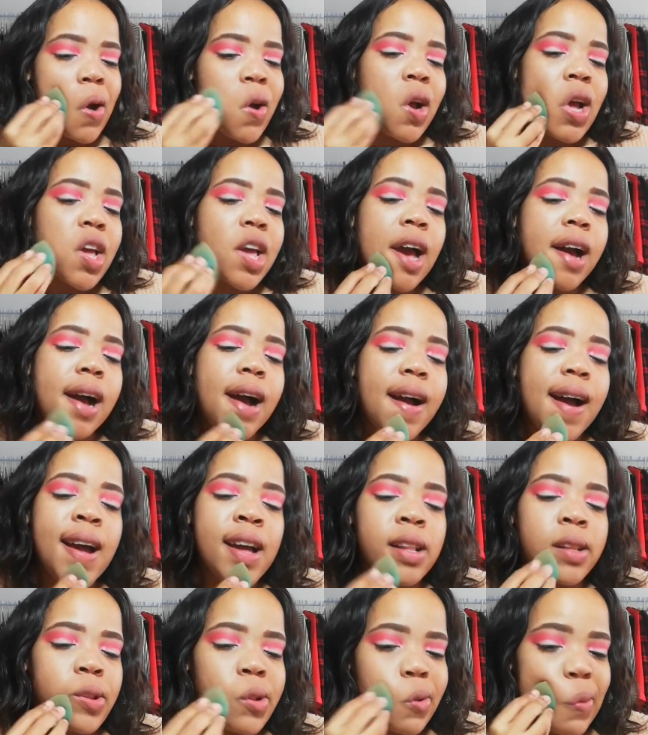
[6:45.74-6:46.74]
Yeah,
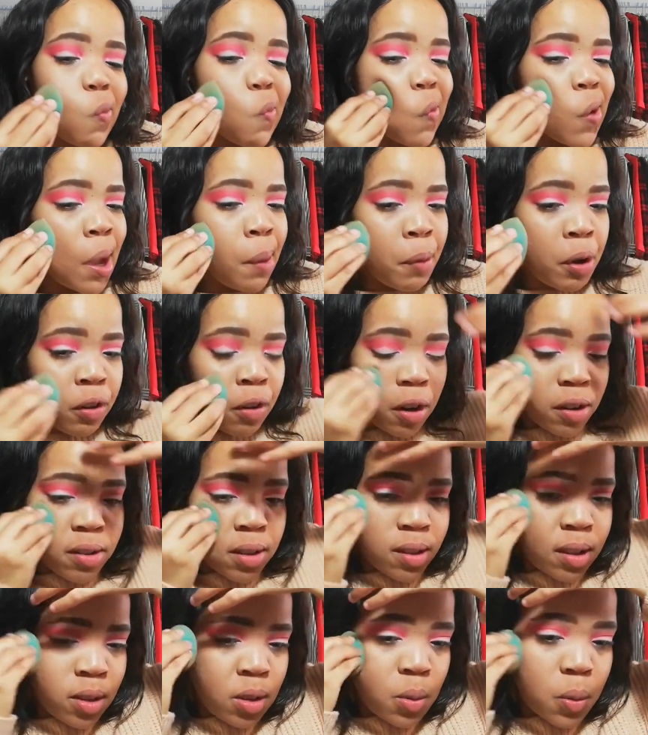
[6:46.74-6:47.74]
and came across
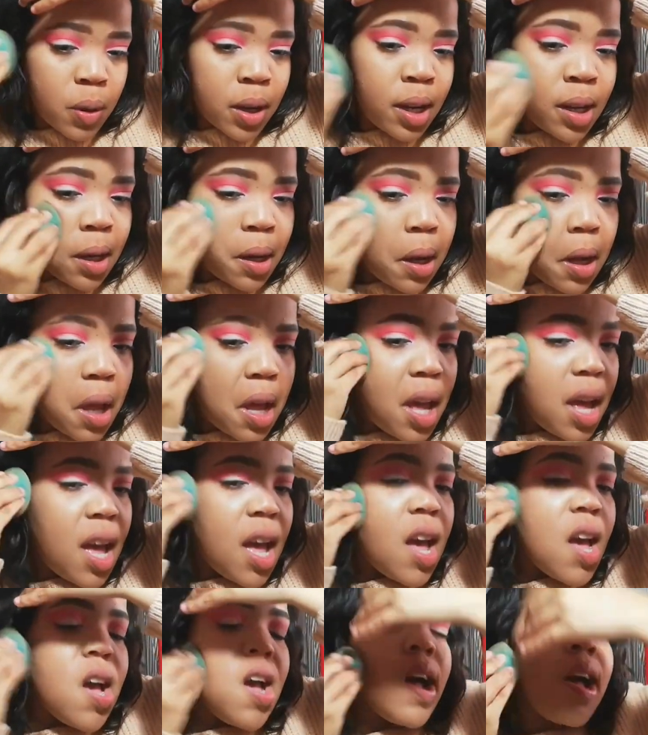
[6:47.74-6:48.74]
this one,
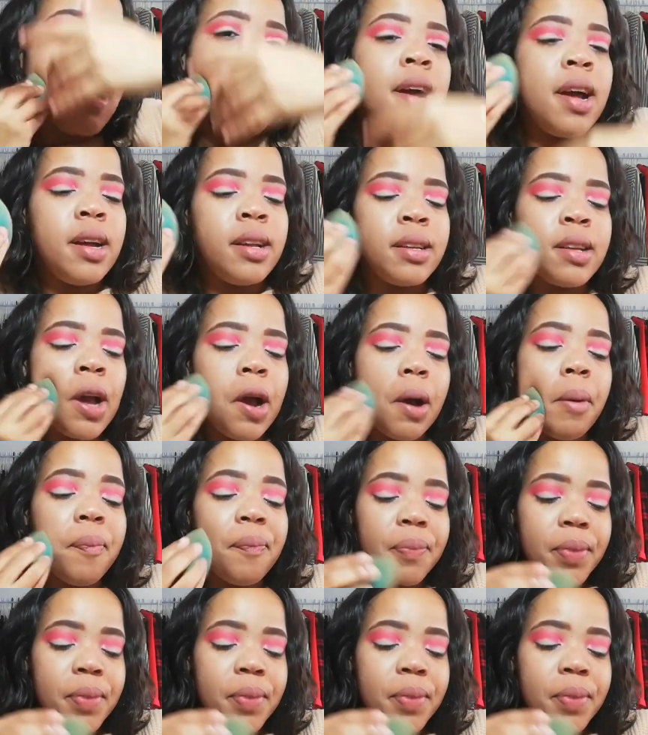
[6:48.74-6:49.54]
and yeah,